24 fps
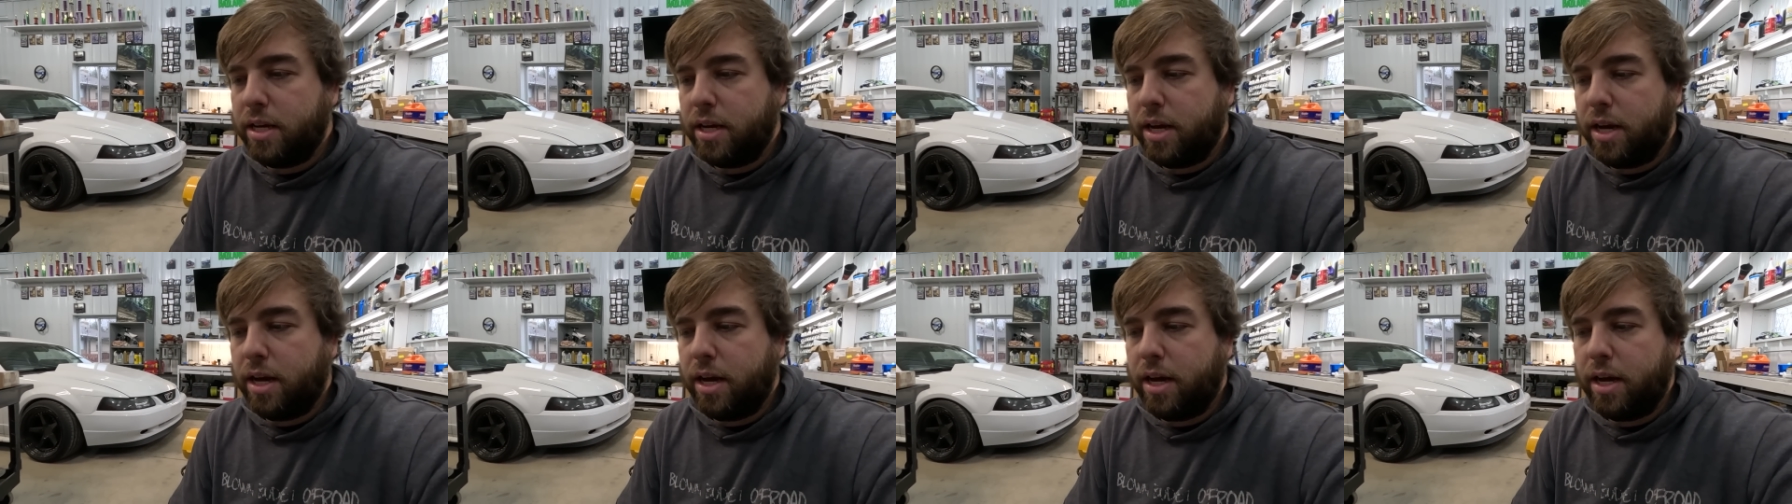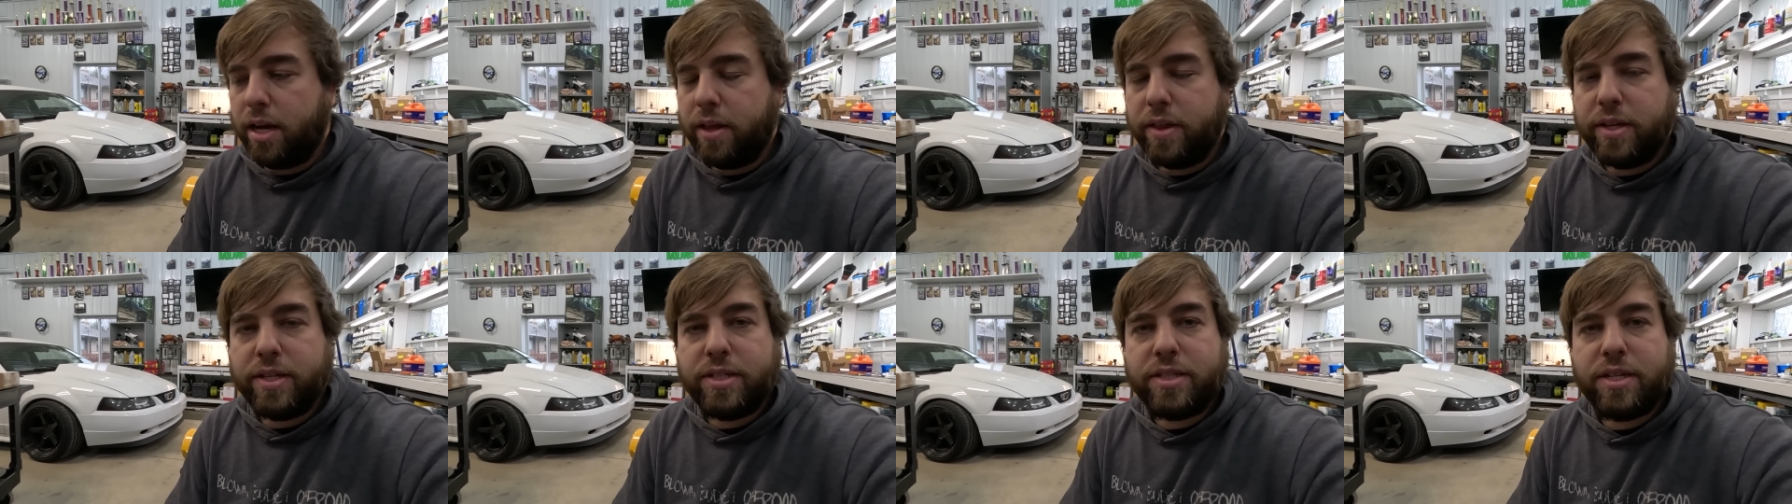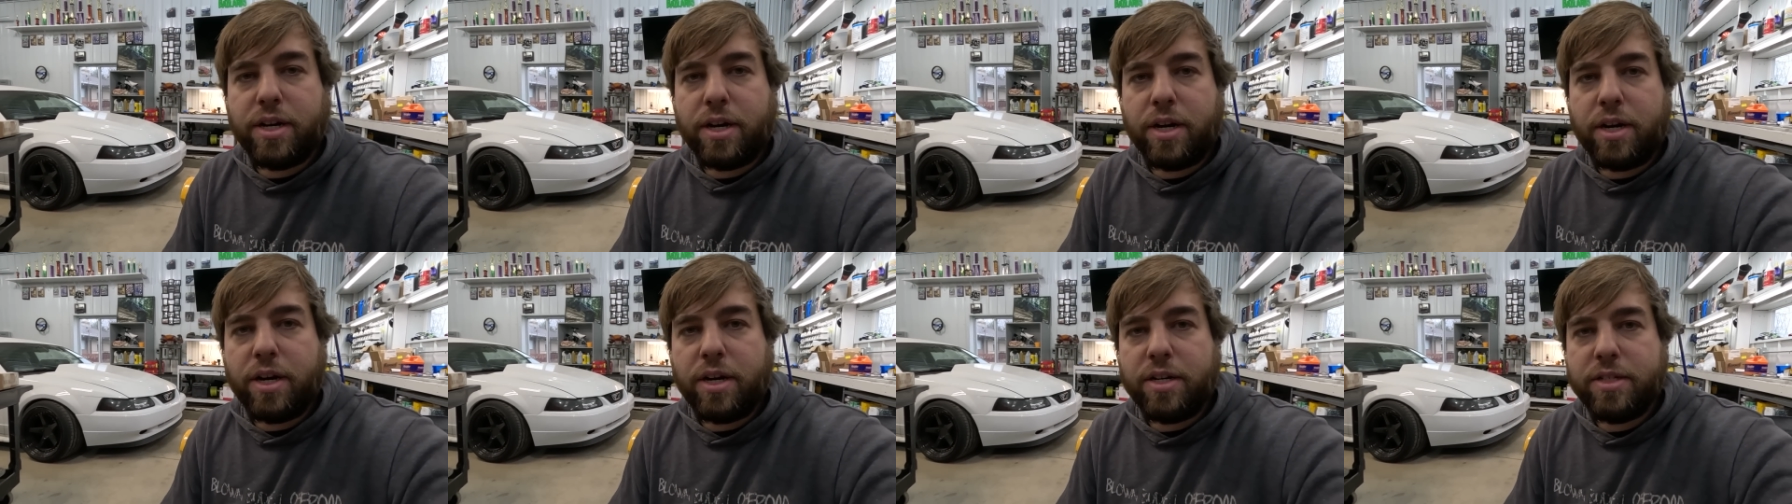uh, the
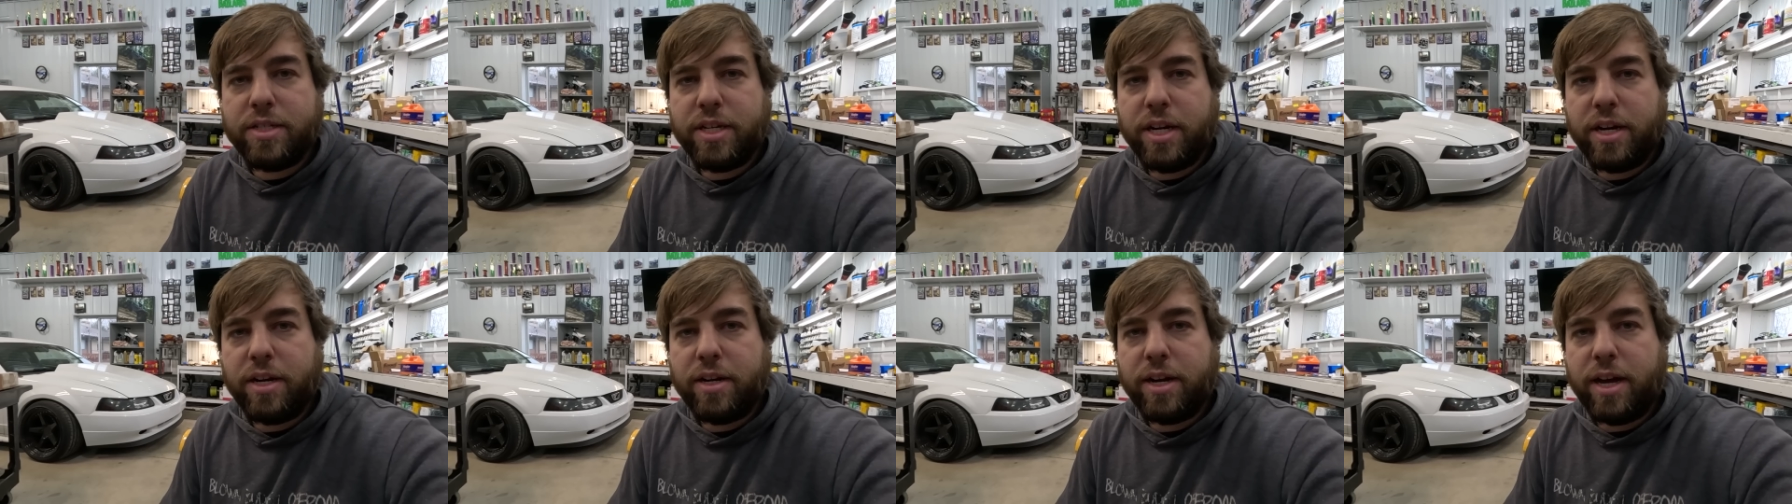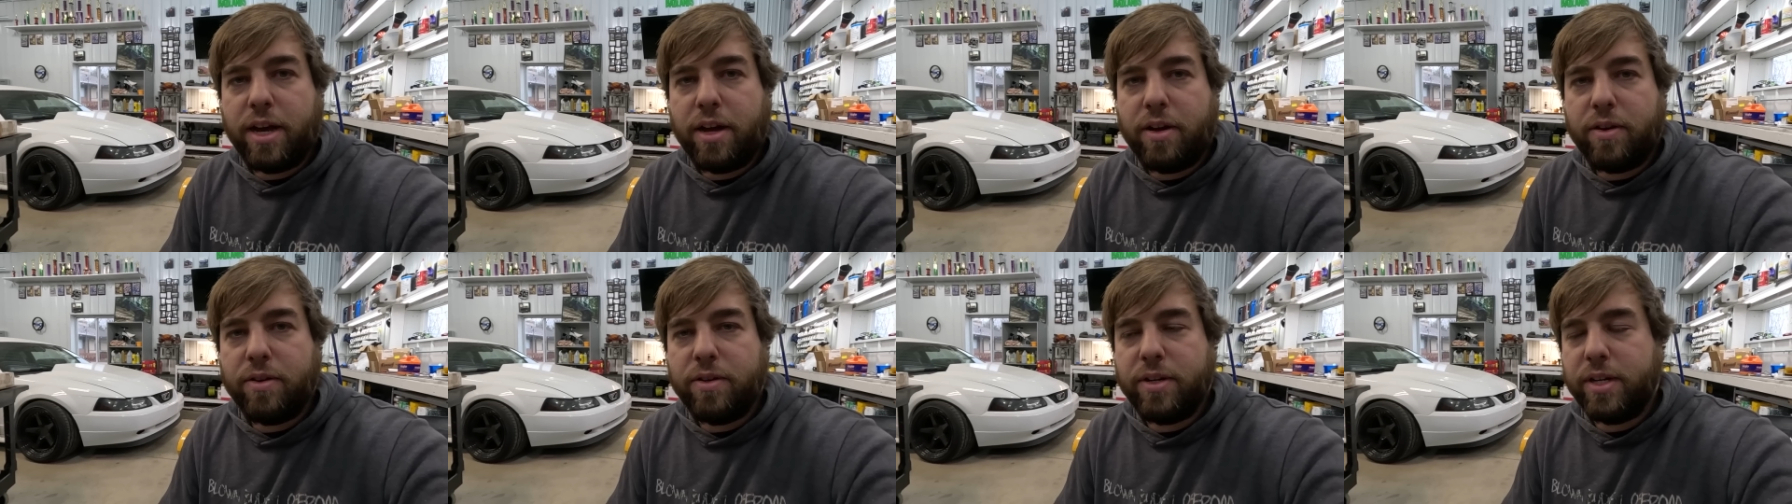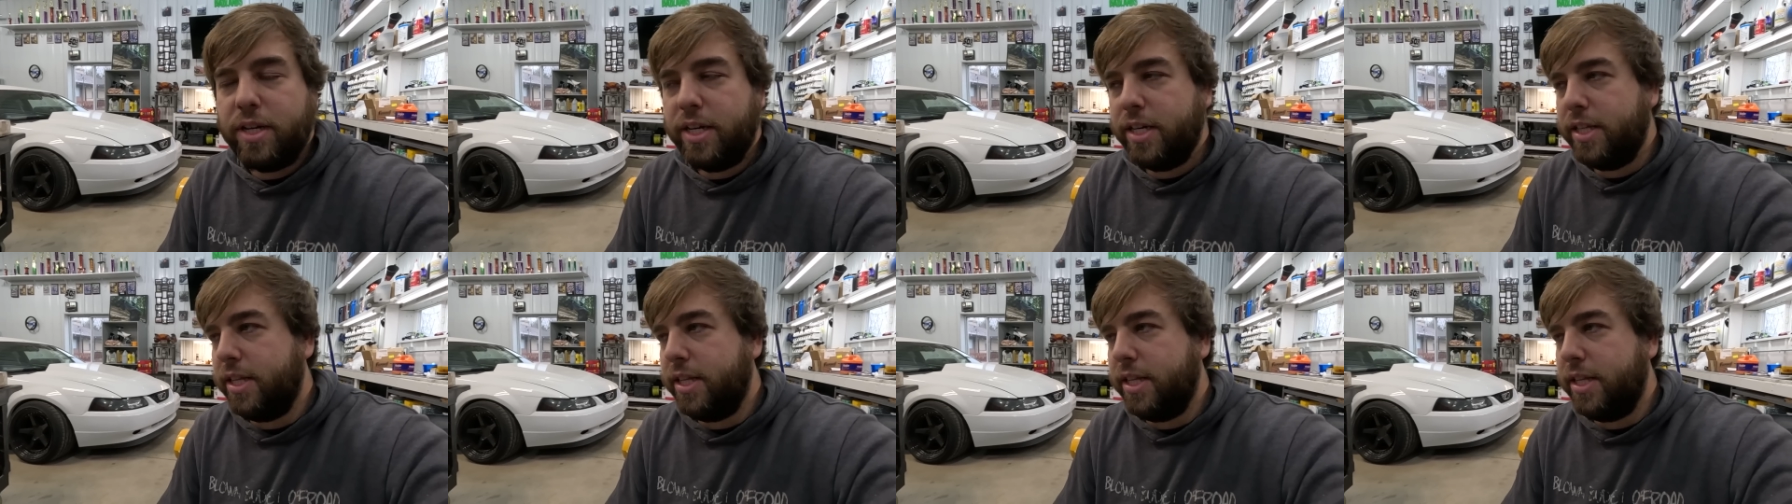Turner teardown,